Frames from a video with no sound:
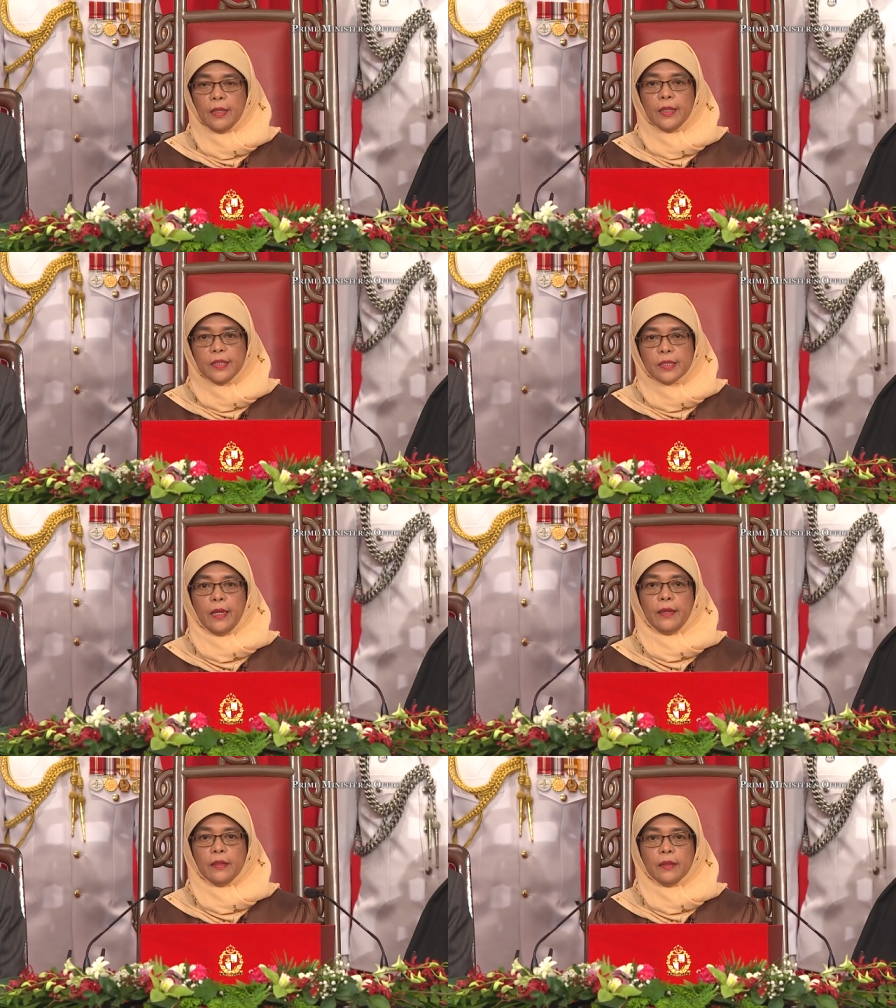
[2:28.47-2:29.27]

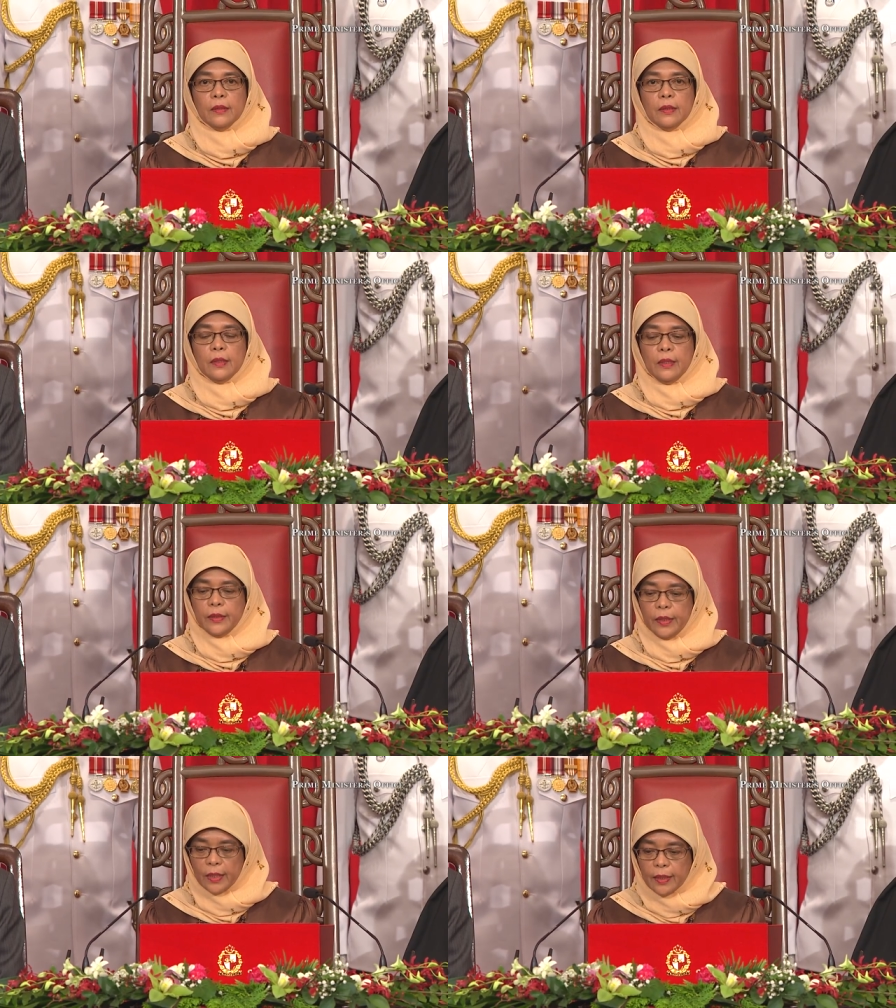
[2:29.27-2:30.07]
Instead,
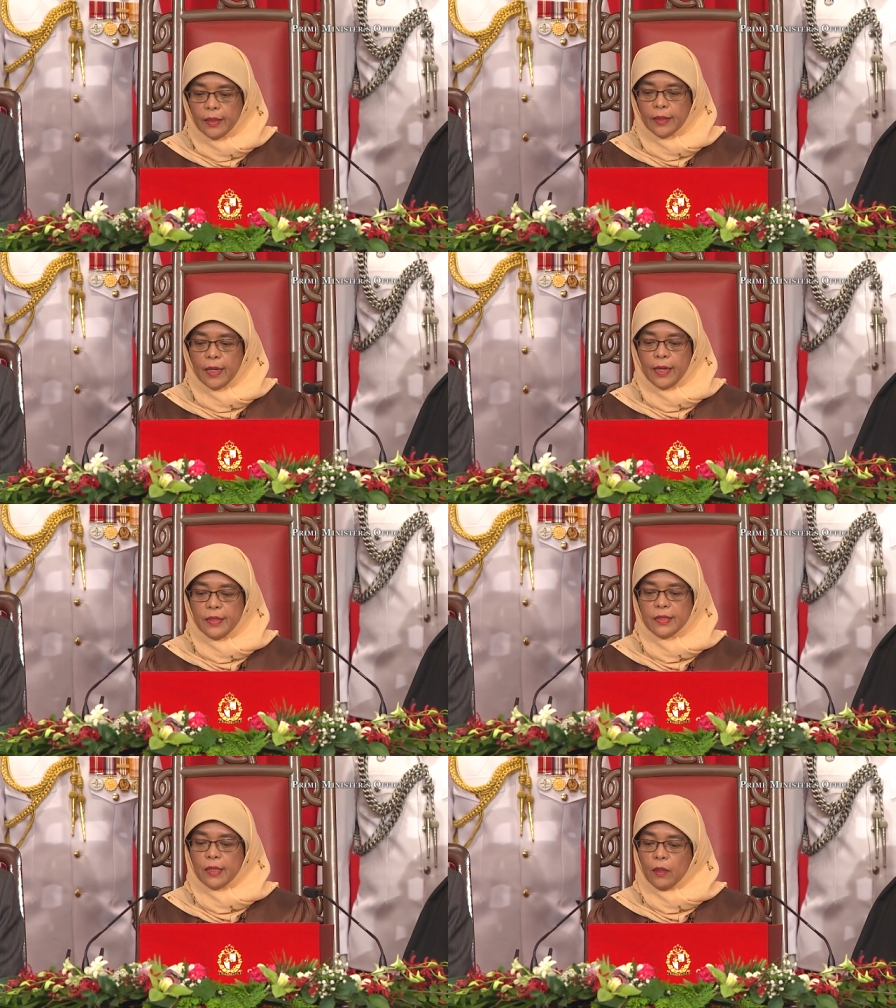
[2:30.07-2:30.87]
they
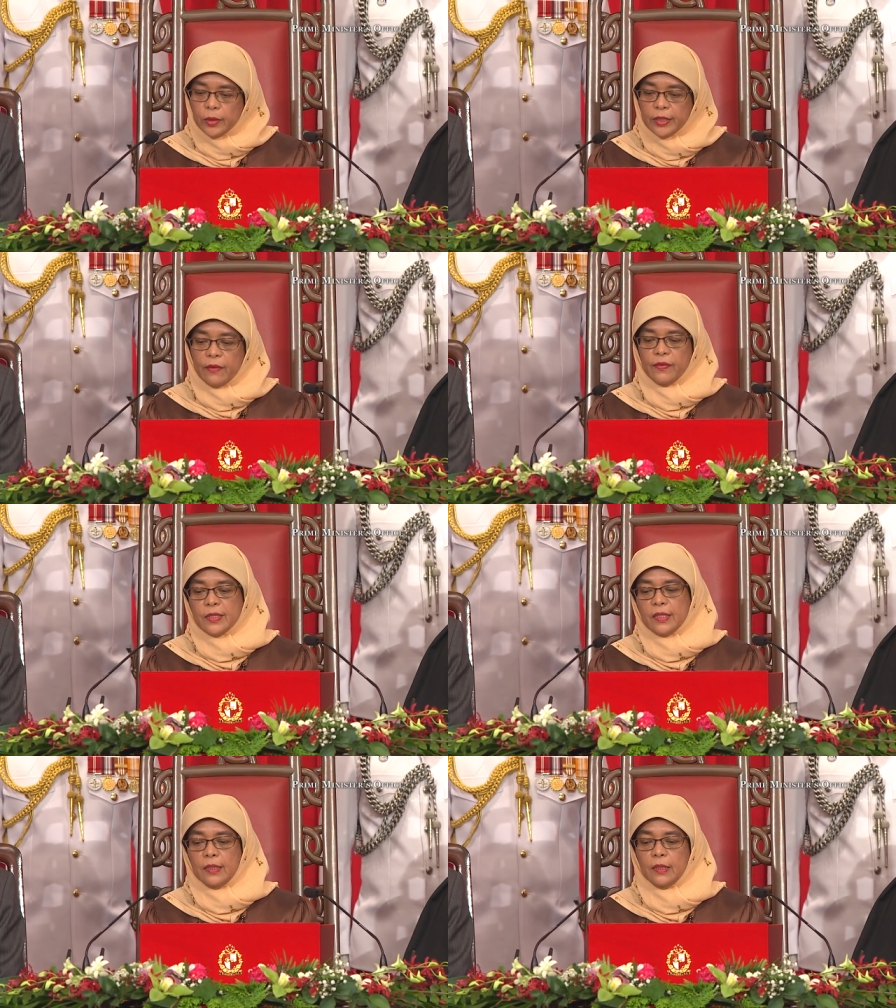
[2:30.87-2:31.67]
recognized our
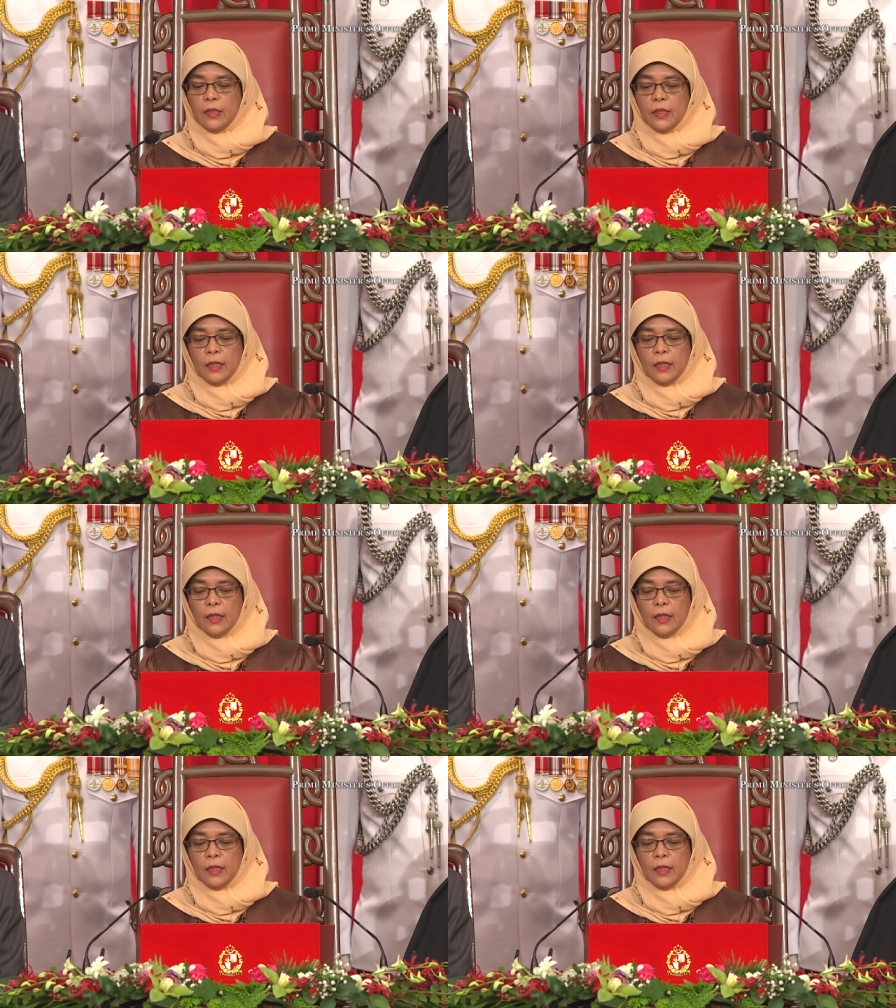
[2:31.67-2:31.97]
diversity